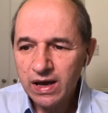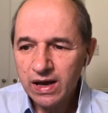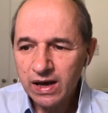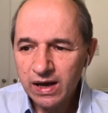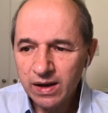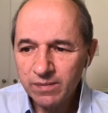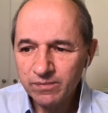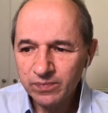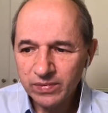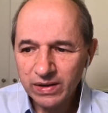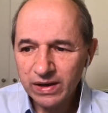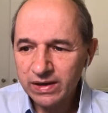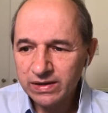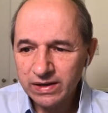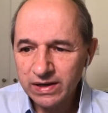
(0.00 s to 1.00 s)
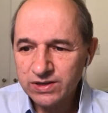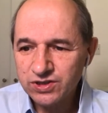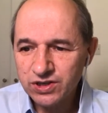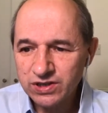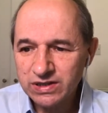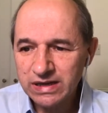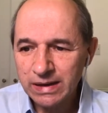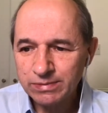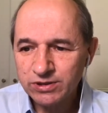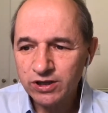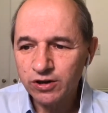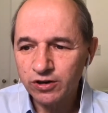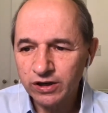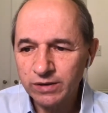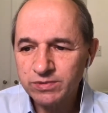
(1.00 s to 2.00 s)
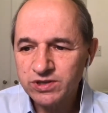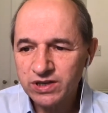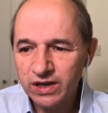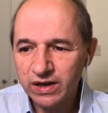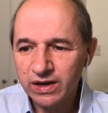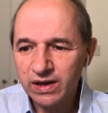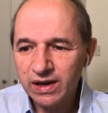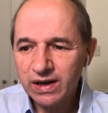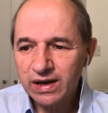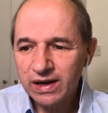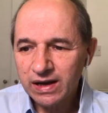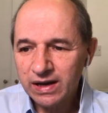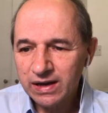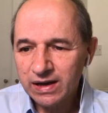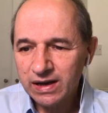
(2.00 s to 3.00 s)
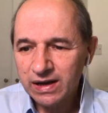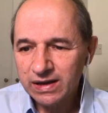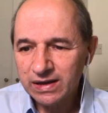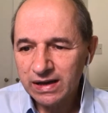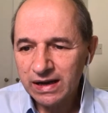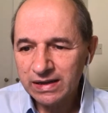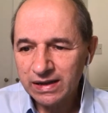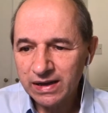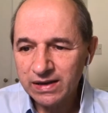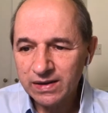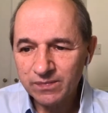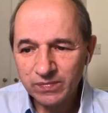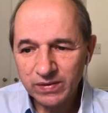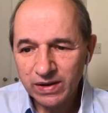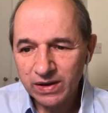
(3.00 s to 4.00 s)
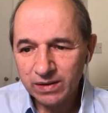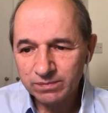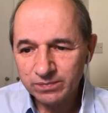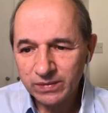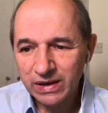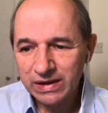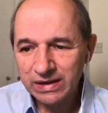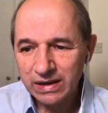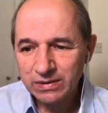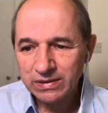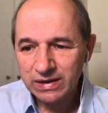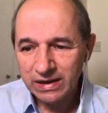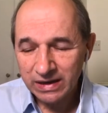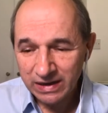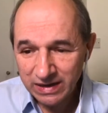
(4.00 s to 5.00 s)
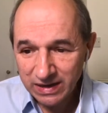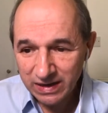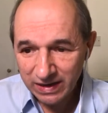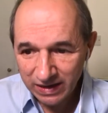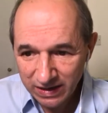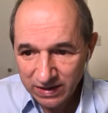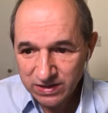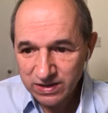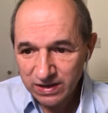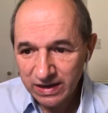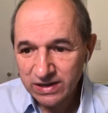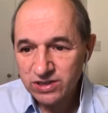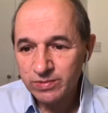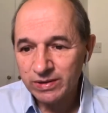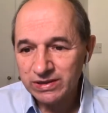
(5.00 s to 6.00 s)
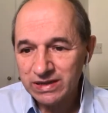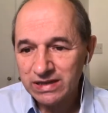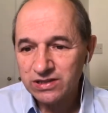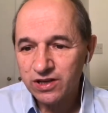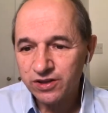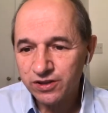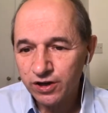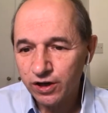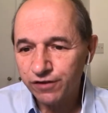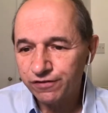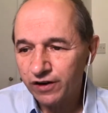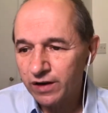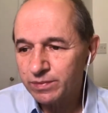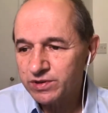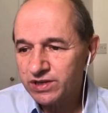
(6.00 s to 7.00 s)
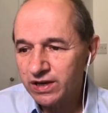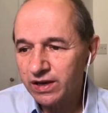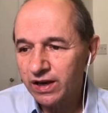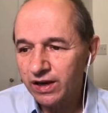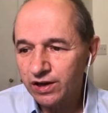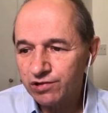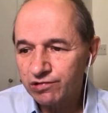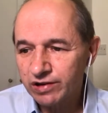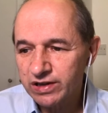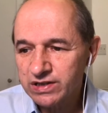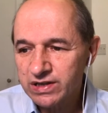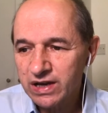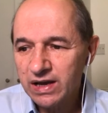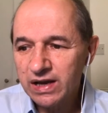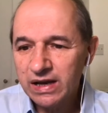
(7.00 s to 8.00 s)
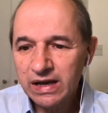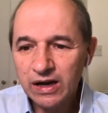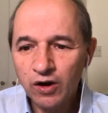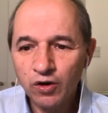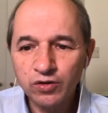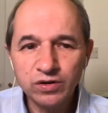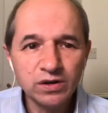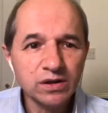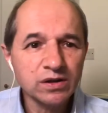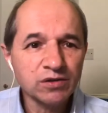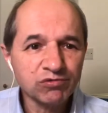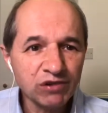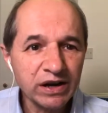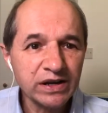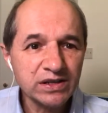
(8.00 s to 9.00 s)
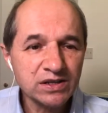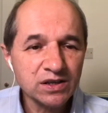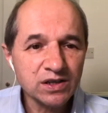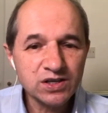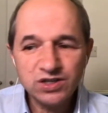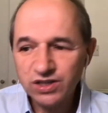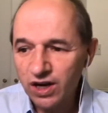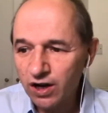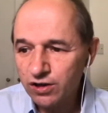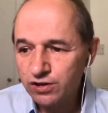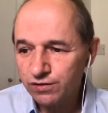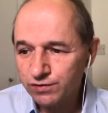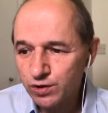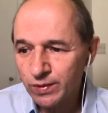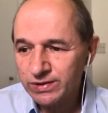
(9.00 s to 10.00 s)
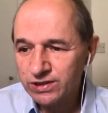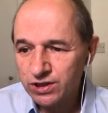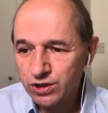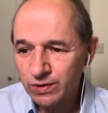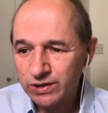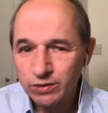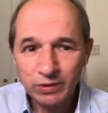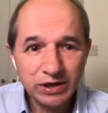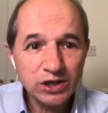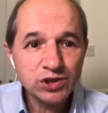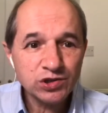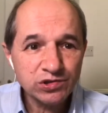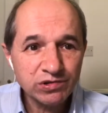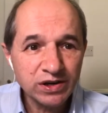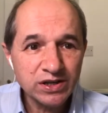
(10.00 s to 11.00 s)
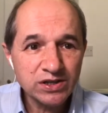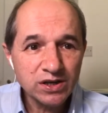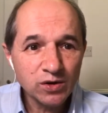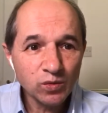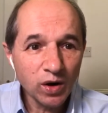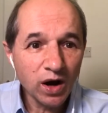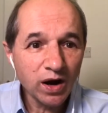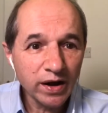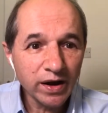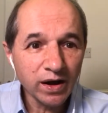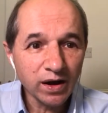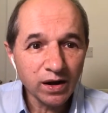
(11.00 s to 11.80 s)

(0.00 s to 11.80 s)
Um, it, it's just absolutely obscene. Uh, and, and then um, and that he, he's estimated that's a thirty-five percent increase on the rates at the start of twenty twenty when interest rates were higher.